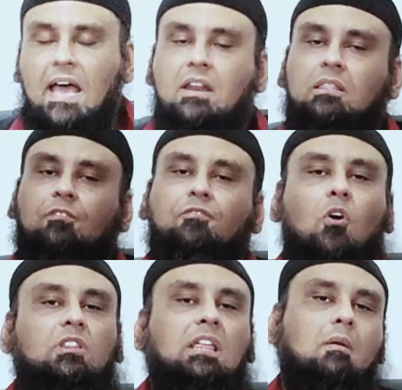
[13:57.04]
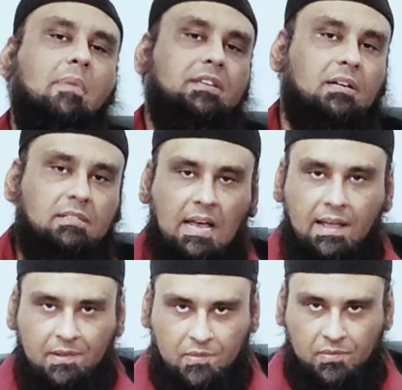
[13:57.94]
Then the fourth major
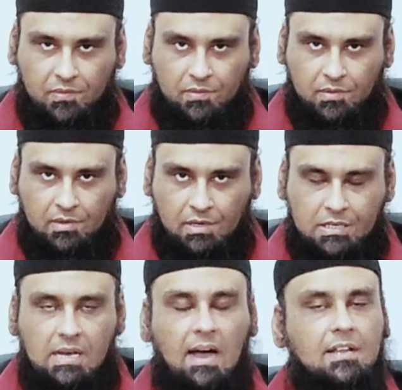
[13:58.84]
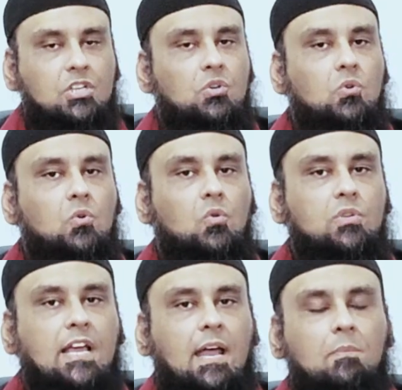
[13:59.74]
signs,
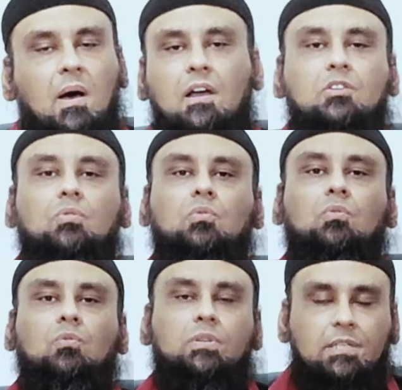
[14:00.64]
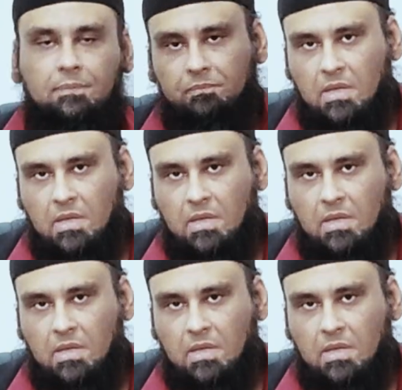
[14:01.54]
Ya'juj and Ma'juj,